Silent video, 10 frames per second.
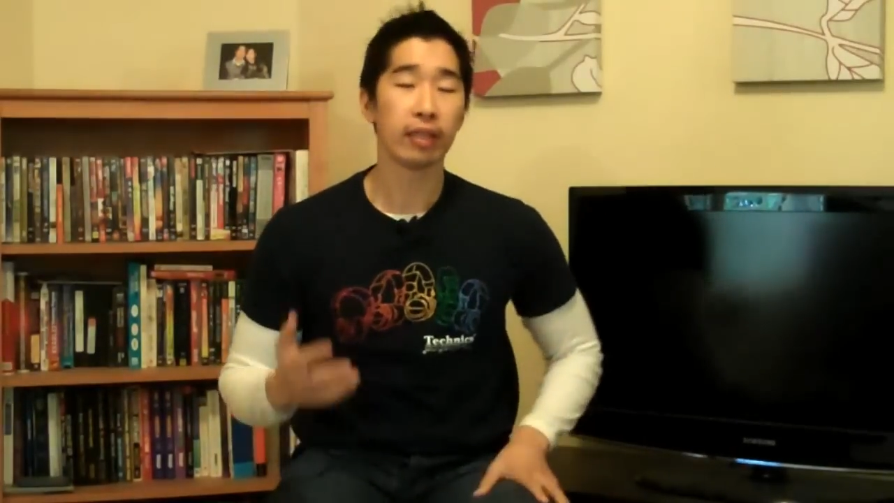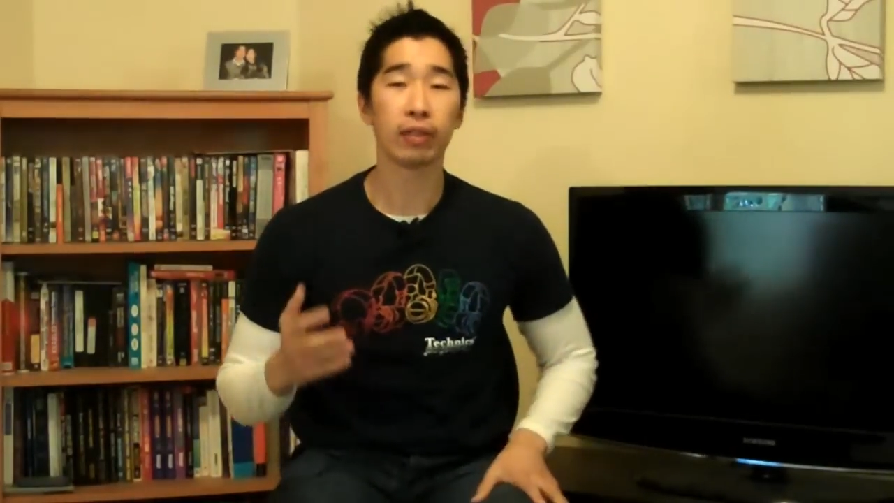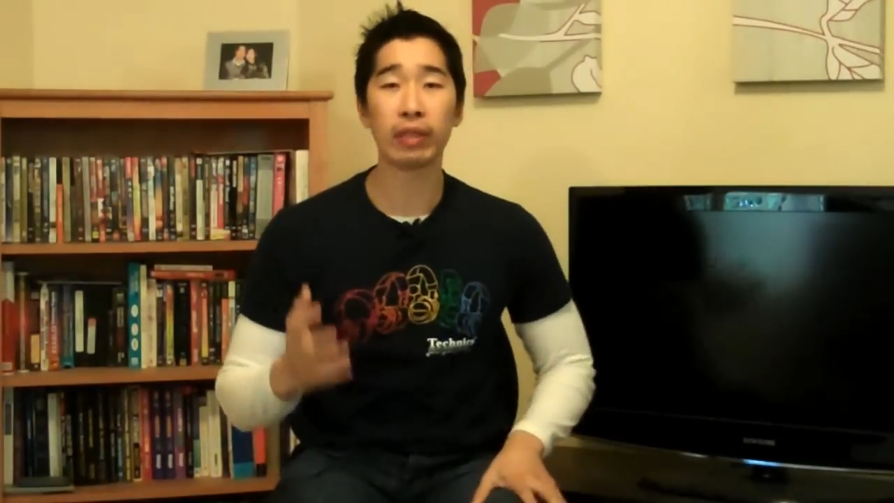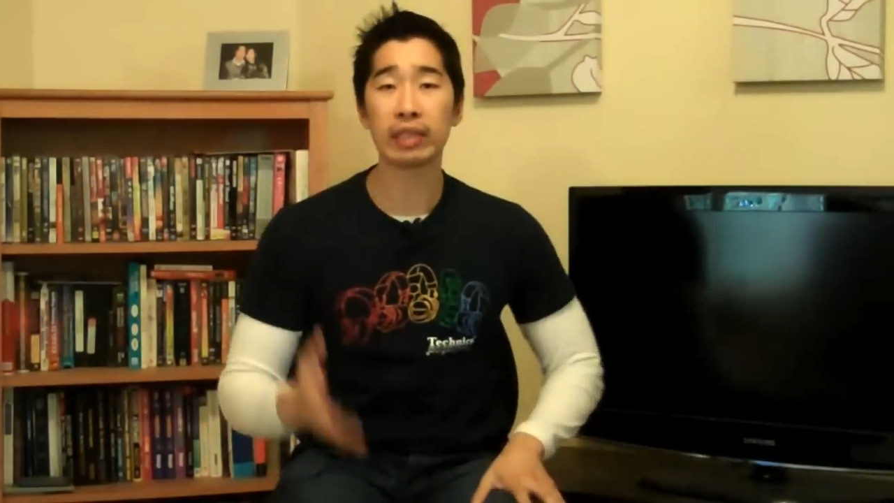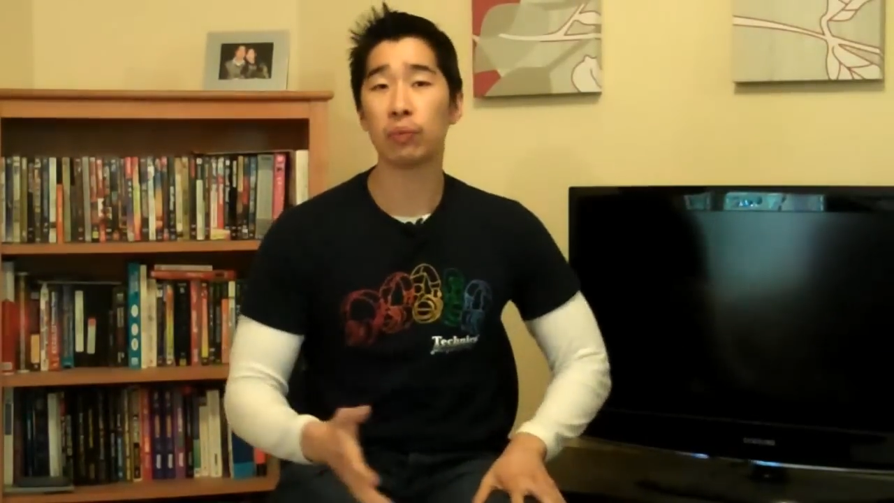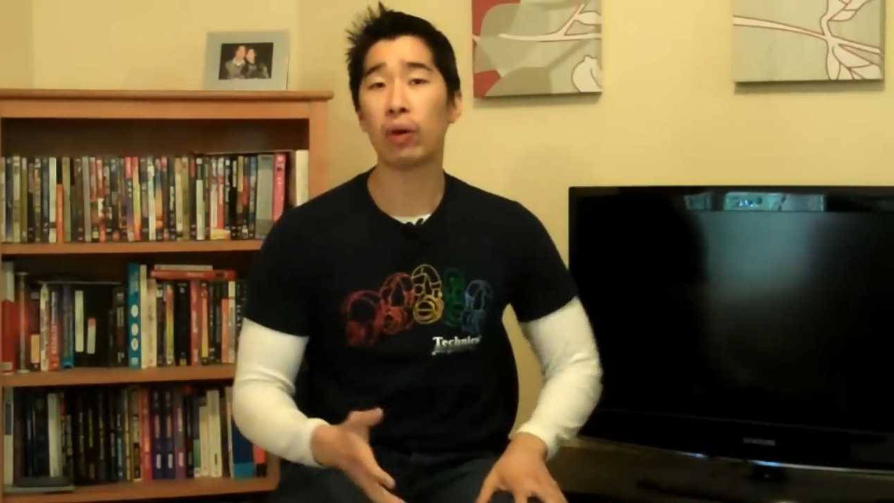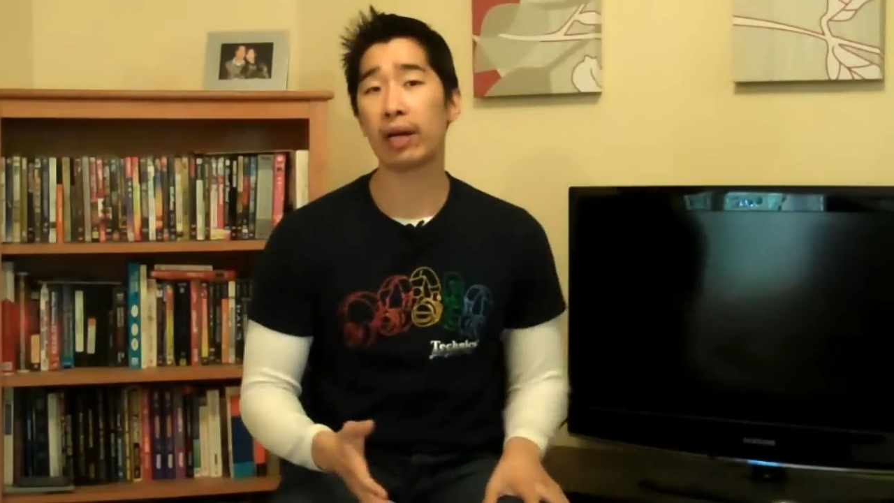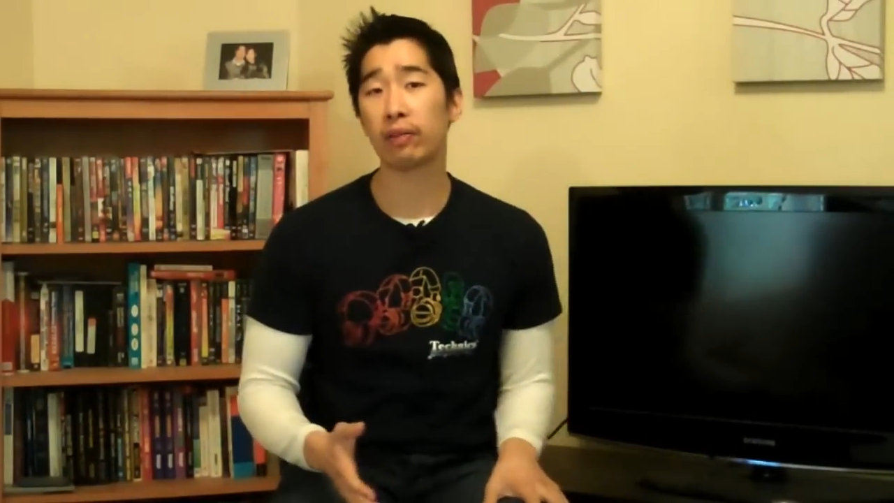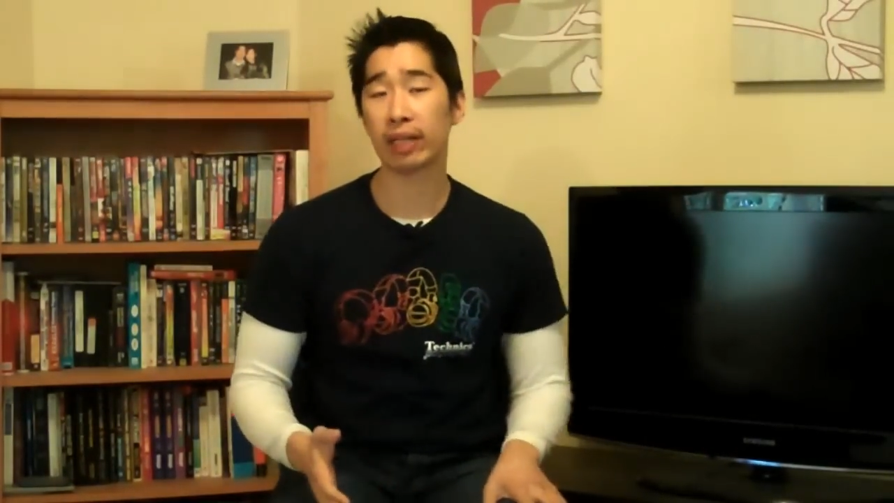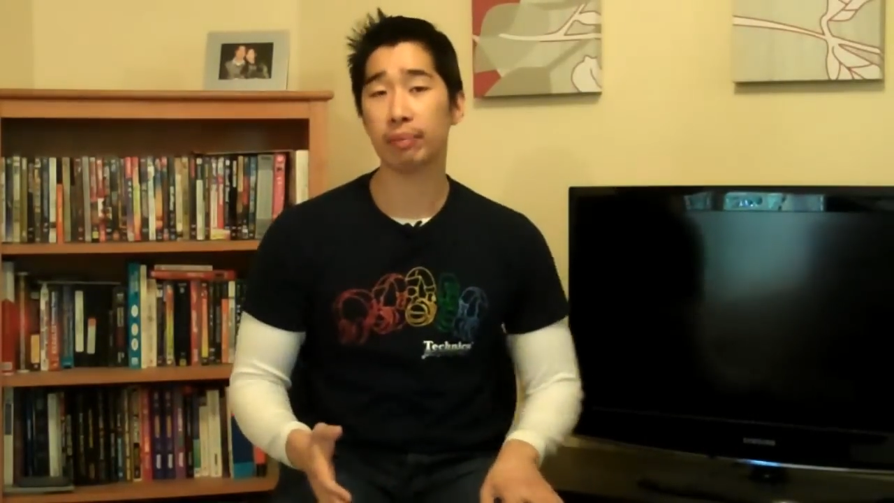The reason
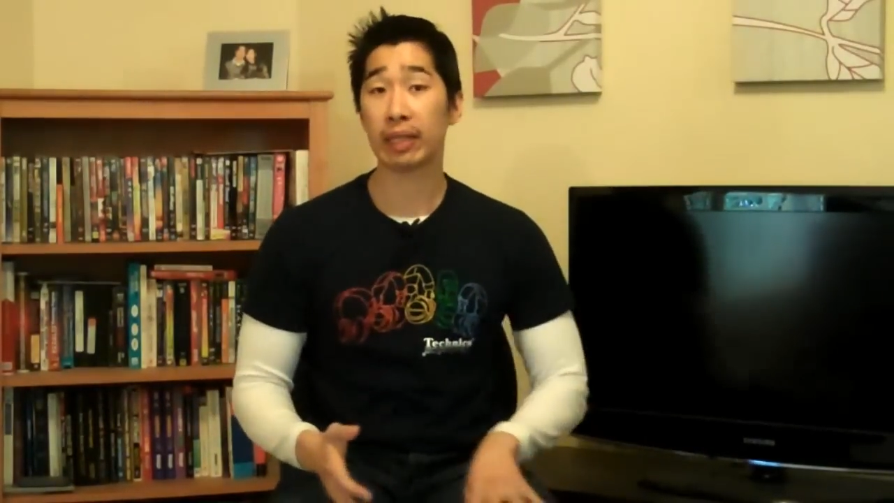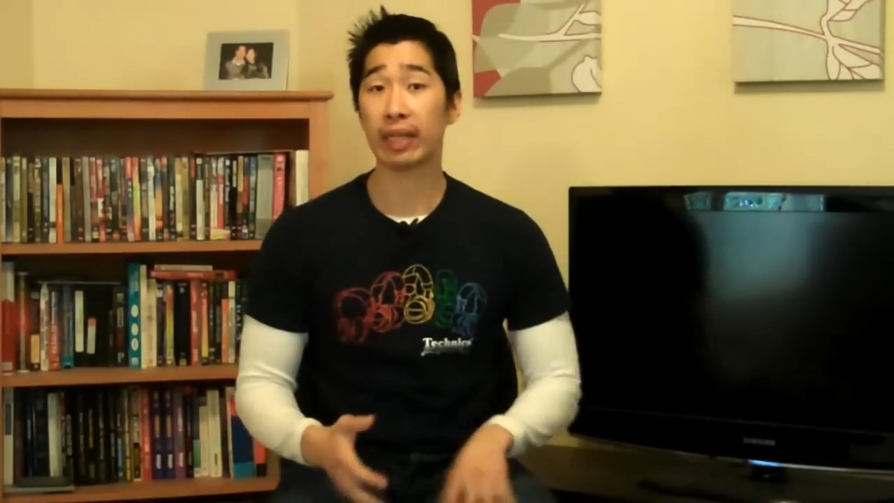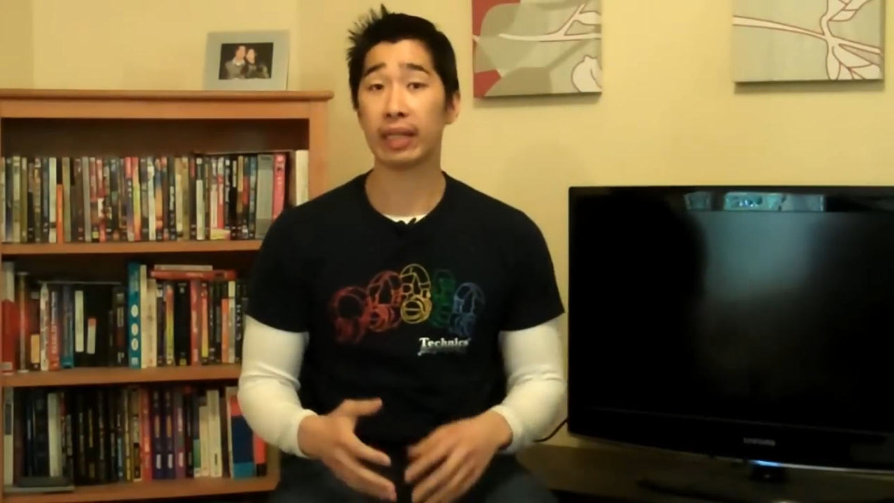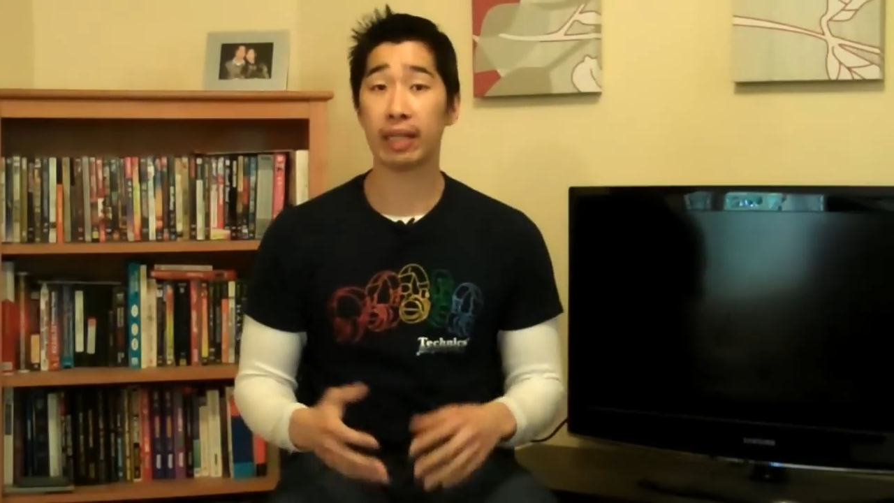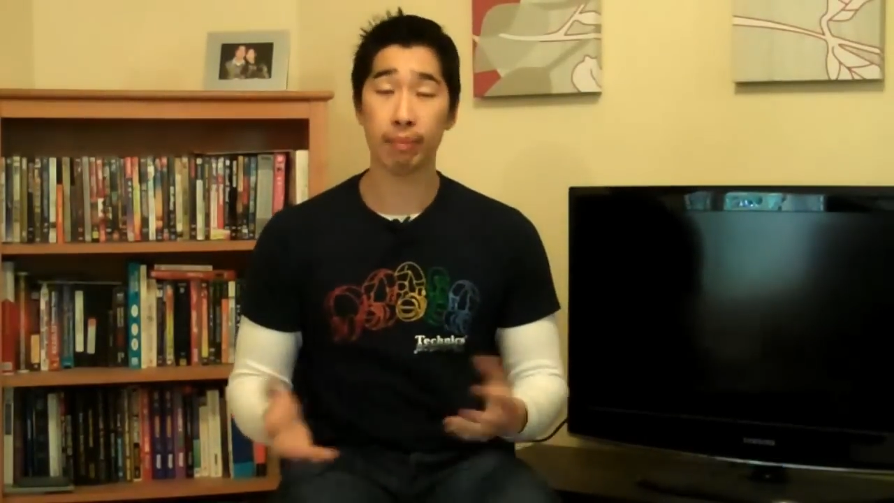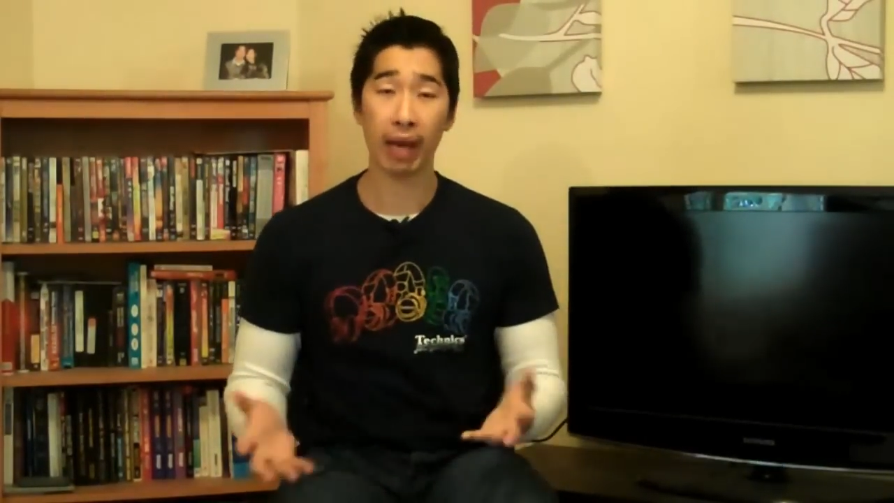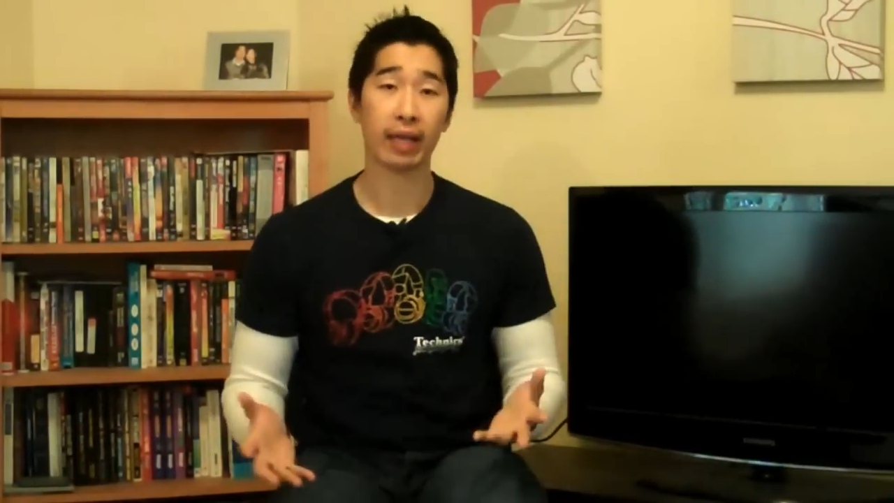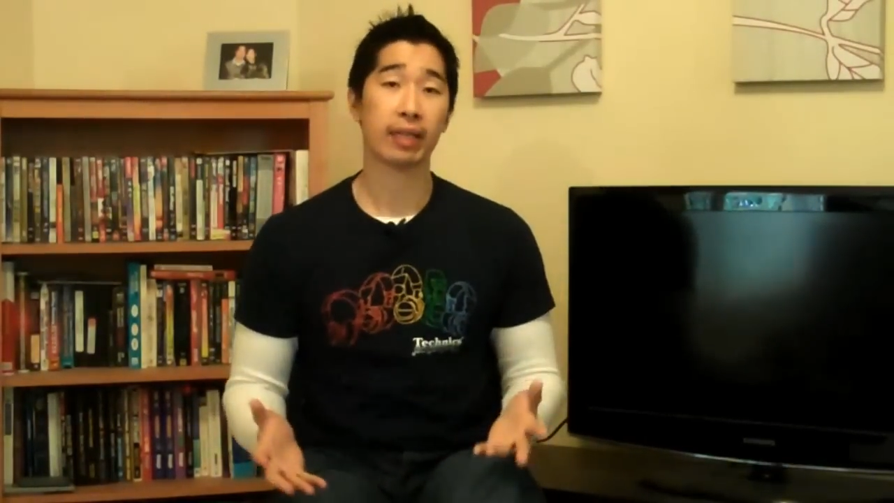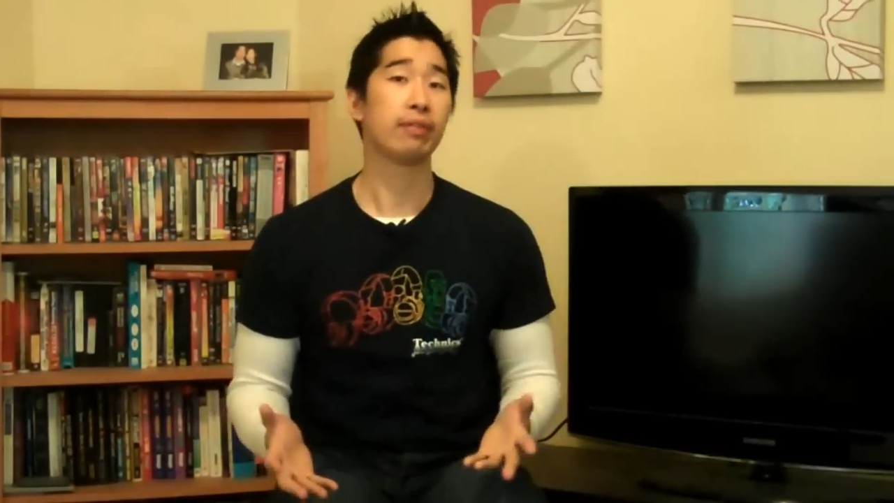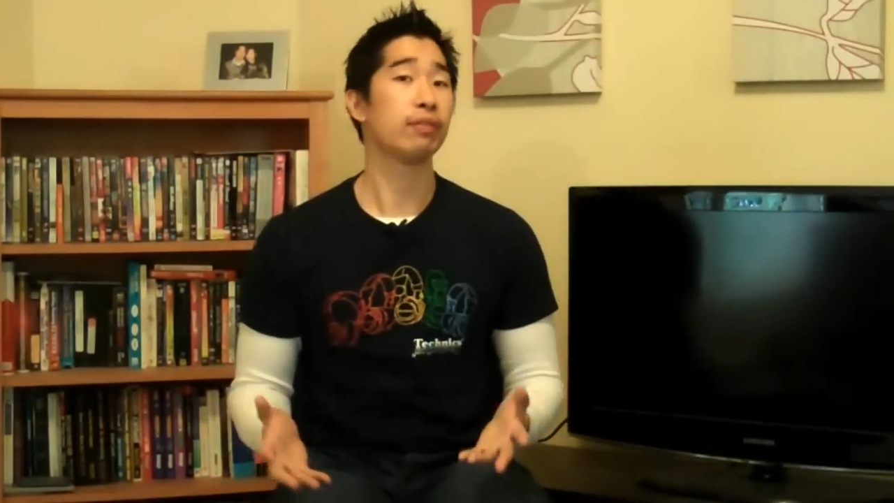why I recommend getting a
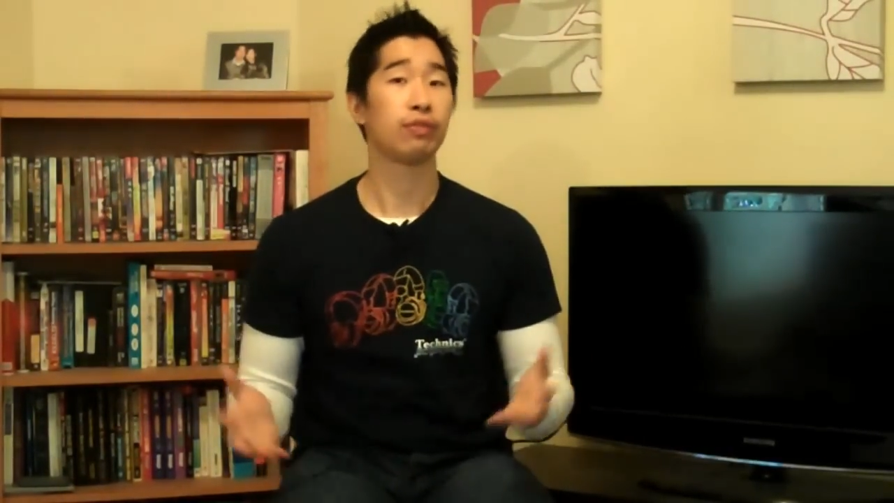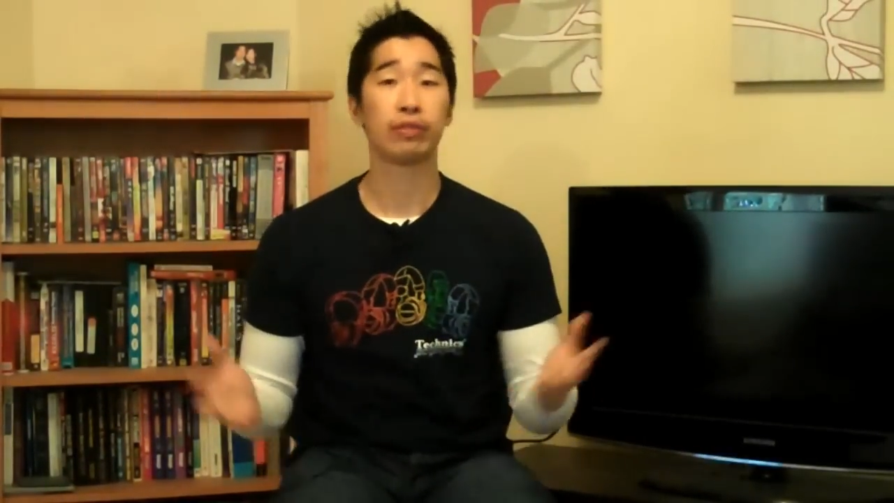Mac